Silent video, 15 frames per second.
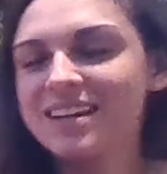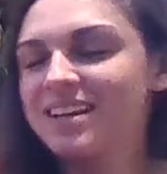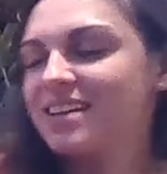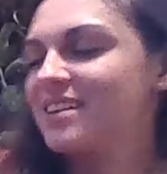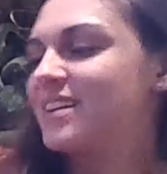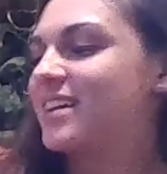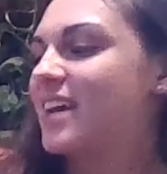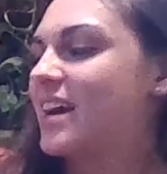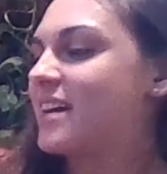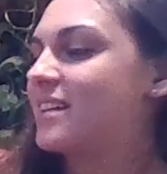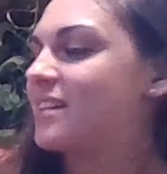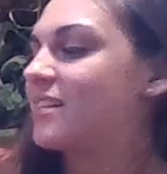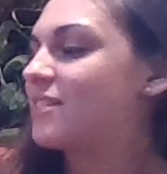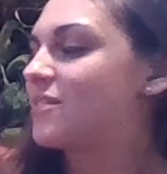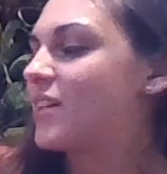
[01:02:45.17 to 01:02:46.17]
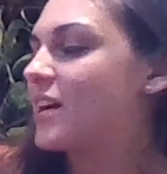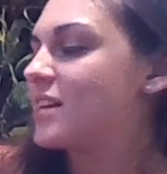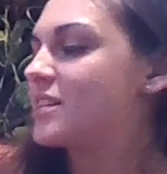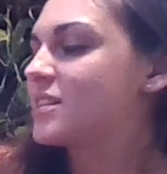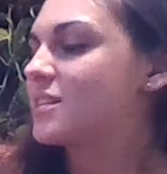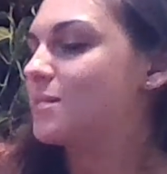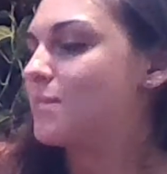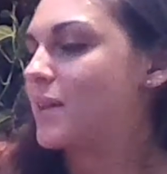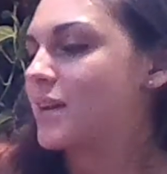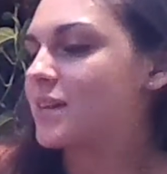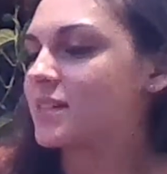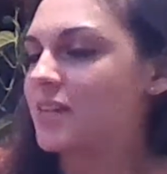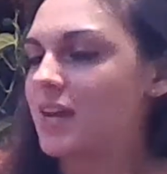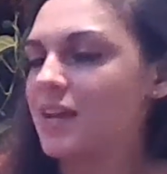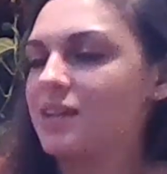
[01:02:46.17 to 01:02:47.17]
Again, advised to
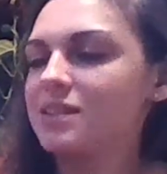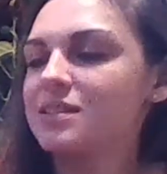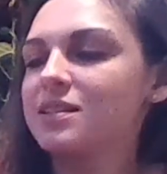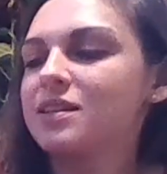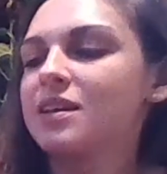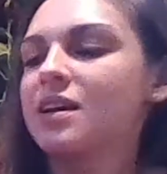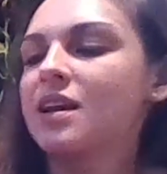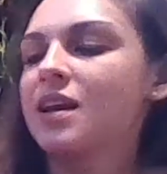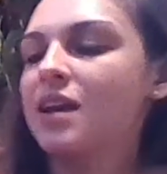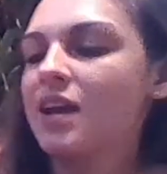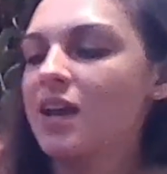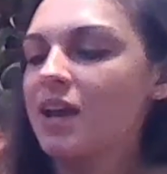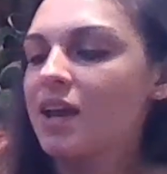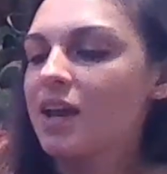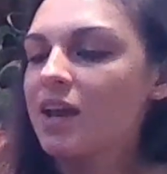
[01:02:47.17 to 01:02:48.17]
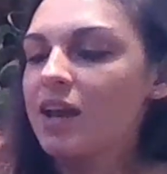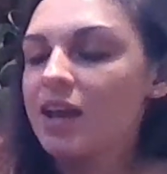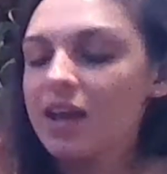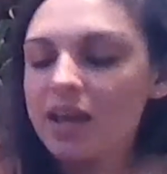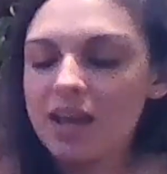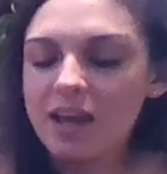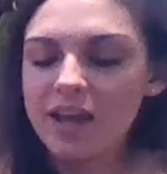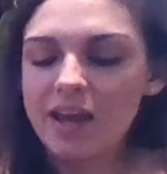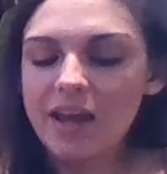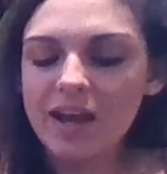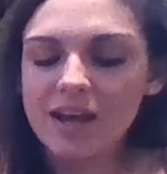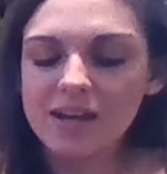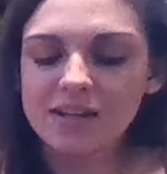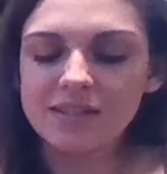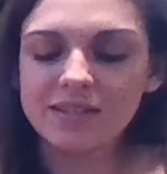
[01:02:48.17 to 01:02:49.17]
meditate.
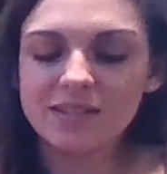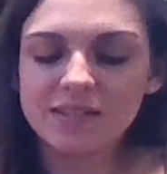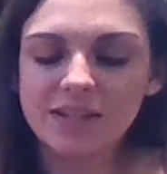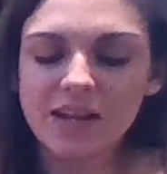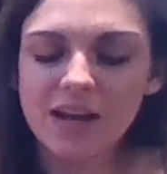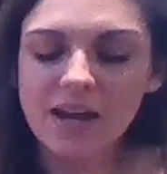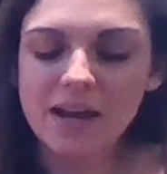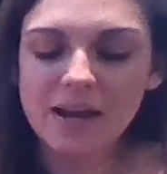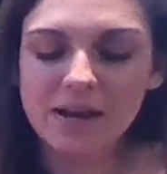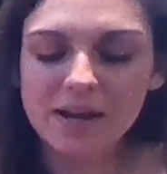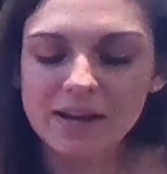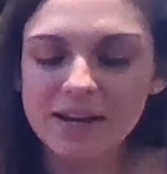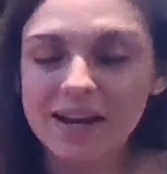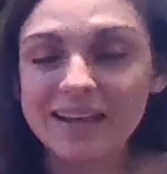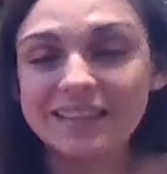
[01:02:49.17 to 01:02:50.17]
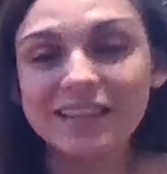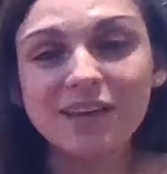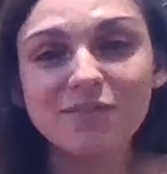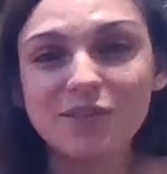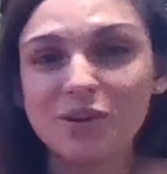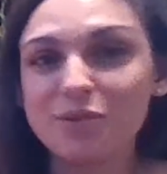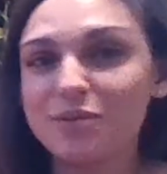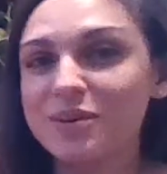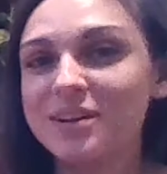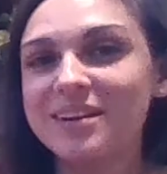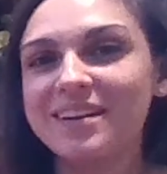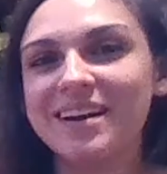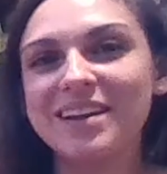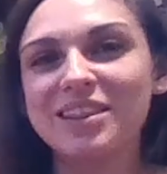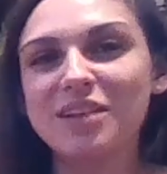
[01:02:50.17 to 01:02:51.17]
And I love you.
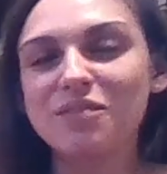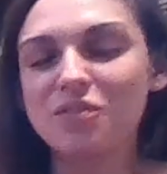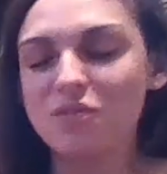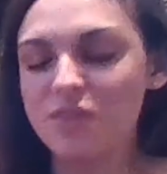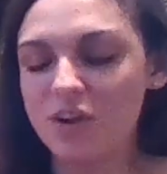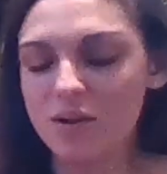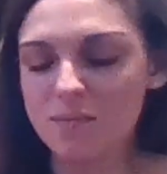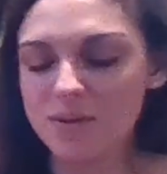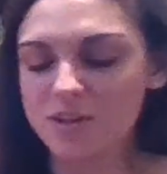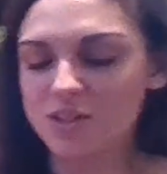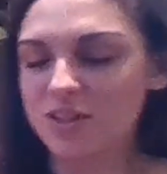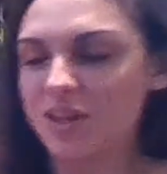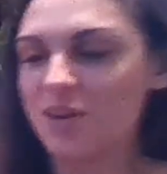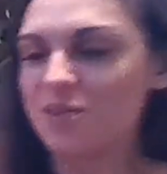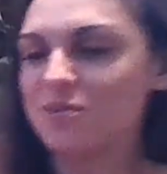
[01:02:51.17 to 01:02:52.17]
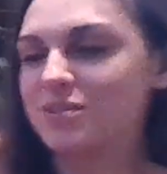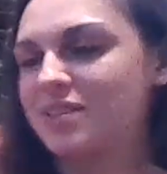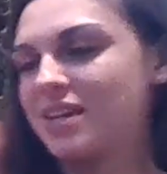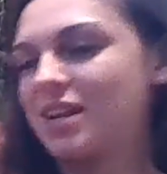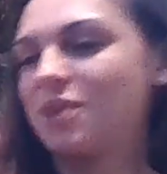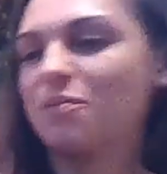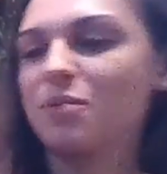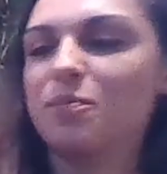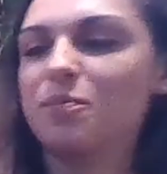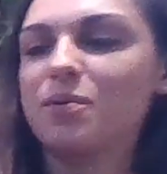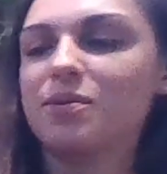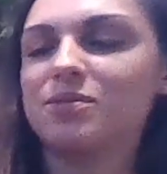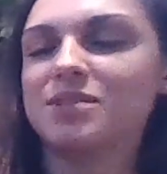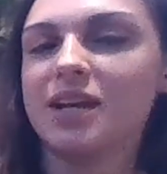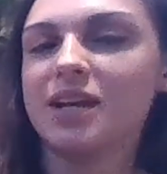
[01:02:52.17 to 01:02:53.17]
I love you very much, Leos, and I will
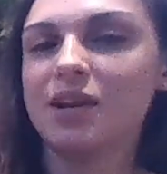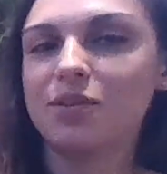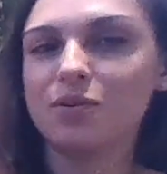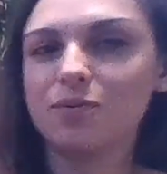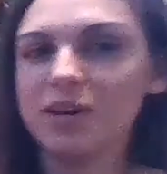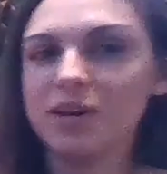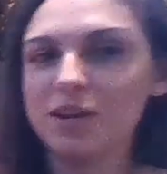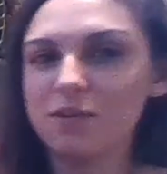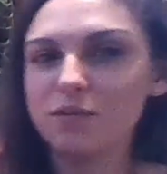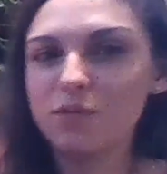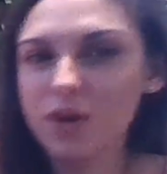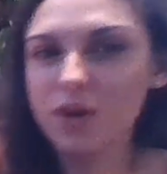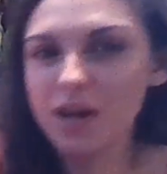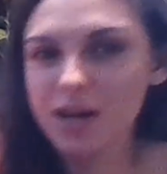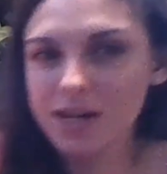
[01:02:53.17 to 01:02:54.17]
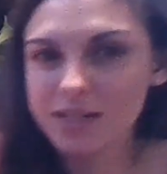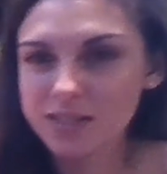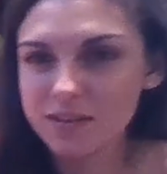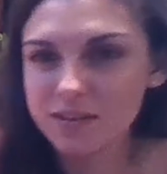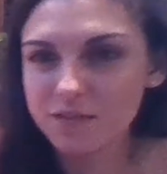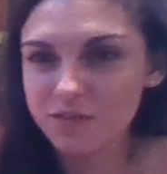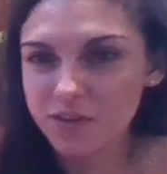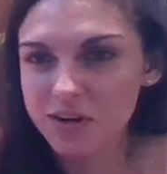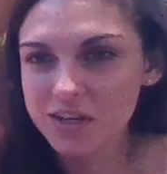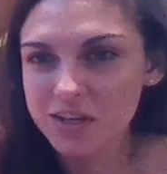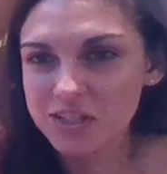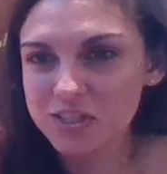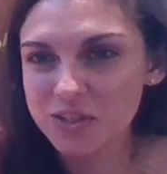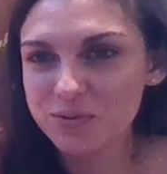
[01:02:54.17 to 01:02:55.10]
post another reading for us very soon.